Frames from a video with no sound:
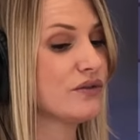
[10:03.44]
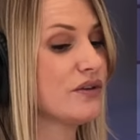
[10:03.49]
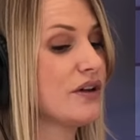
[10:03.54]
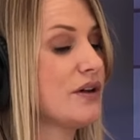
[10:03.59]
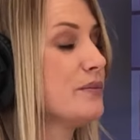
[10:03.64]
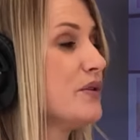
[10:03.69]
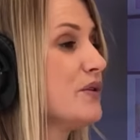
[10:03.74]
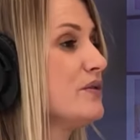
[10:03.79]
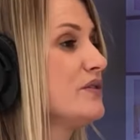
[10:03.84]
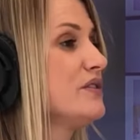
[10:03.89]

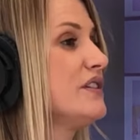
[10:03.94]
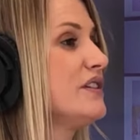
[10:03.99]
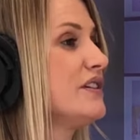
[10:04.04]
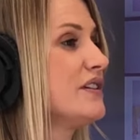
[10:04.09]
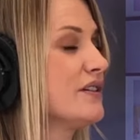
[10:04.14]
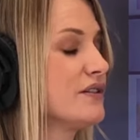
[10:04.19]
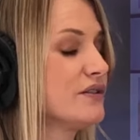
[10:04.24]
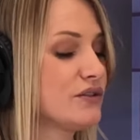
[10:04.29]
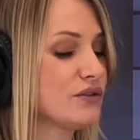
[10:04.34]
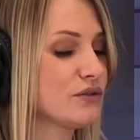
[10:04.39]
and posted
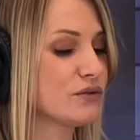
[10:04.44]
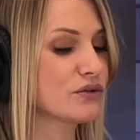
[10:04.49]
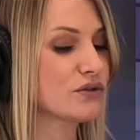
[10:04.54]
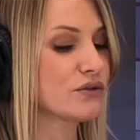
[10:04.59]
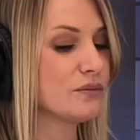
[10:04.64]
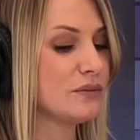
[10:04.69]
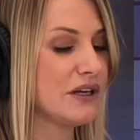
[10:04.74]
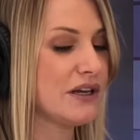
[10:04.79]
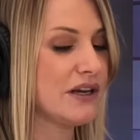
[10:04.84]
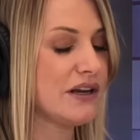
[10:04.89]
it on
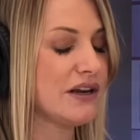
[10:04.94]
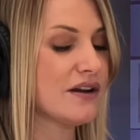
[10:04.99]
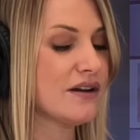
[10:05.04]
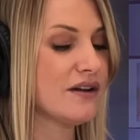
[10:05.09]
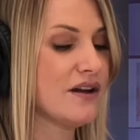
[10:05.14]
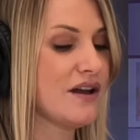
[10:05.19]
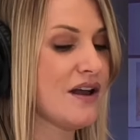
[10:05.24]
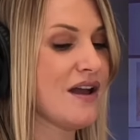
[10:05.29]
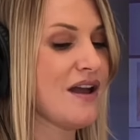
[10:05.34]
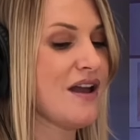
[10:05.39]
social media.
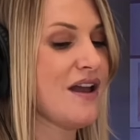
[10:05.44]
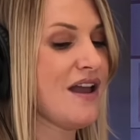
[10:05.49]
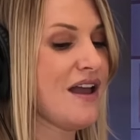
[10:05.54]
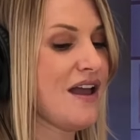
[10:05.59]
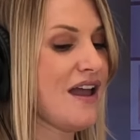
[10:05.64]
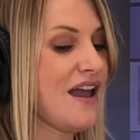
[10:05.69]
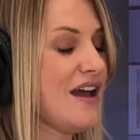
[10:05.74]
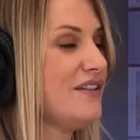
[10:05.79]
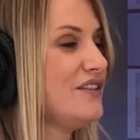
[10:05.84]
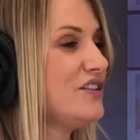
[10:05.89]

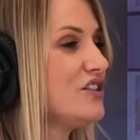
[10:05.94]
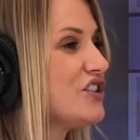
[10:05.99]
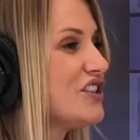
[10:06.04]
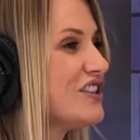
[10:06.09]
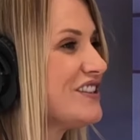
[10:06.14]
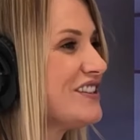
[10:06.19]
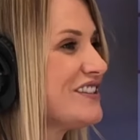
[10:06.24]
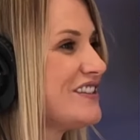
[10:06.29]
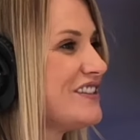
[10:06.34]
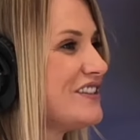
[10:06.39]
And
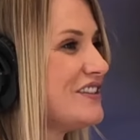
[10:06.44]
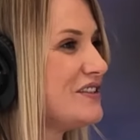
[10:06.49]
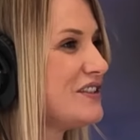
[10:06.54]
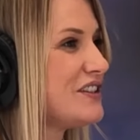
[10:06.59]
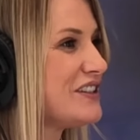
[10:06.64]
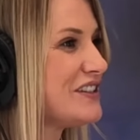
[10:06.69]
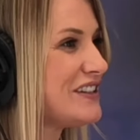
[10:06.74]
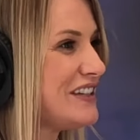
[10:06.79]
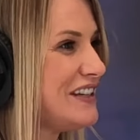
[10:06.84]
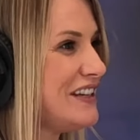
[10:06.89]
just
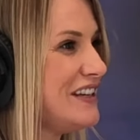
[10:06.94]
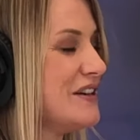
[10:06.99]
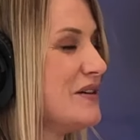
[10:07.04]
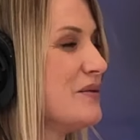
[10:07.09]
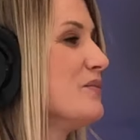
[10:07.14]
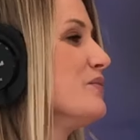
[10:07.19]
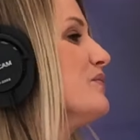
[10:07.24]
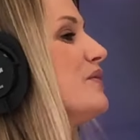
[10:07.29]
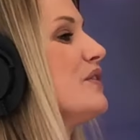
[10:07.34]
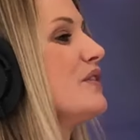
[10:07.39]
to see
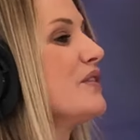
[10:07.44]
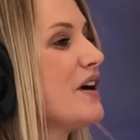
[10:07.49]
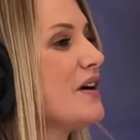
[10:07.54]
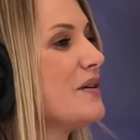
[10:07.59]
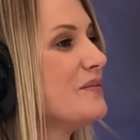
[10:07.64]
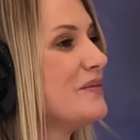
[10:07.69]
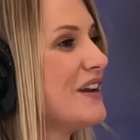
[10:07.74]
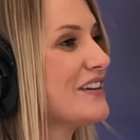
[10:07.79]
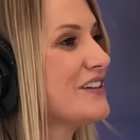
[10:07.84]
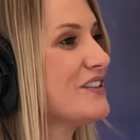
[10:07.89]
them
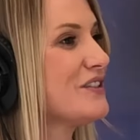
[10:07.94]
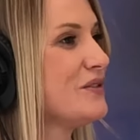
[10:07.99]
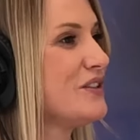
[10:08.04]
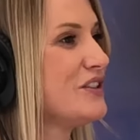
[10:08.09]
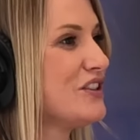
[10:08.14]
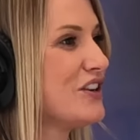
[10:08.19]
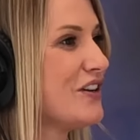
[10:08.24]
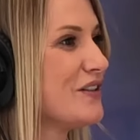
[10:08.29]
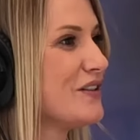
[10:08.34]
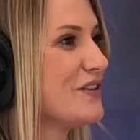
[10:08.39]
up next to
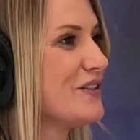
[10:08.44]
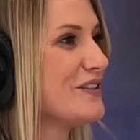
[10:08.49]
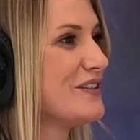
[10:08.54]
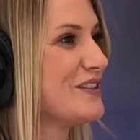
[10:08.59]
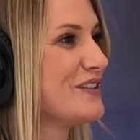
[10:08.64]
each other is